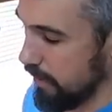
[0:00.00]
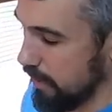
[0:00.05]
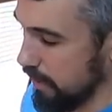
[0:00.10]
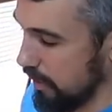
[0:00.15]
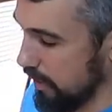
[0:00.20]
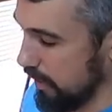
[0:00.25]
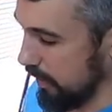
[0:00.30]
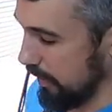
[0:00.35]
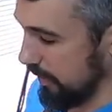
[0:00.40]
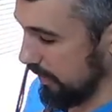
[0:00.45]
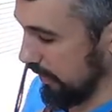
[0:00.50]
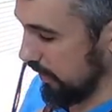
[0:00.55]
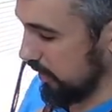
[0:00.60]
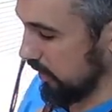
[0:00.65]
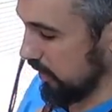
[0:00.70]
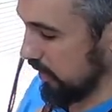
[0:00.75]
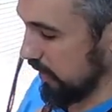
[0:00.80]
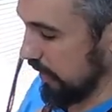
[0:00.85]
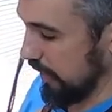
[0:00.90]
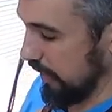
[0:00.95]
Uh, and I
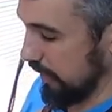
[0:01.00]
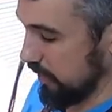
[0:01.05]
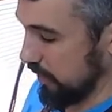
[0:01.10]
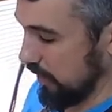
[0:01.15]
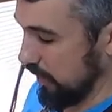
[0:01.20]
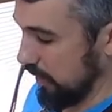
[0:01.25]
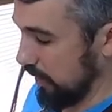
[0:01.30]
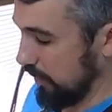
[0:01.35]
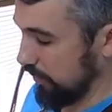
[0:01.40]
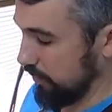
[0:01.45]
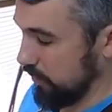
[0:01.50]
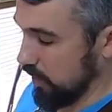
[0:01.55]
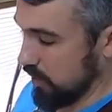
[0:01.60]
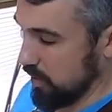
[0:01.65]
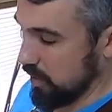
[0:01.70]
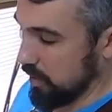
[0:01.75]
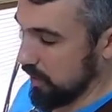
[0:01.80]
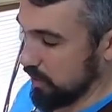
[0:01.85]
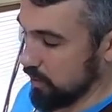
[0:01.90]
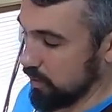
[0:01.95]
disconnect the
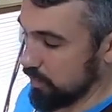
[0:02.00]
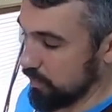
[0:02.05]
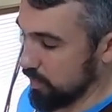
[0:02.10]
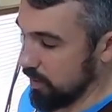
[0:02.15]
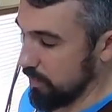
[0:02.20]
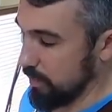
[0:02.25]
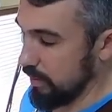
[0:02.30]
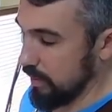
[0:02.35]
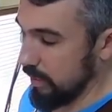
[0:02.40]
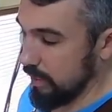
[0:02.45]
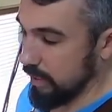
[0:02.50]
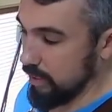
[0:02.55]
dust collector from it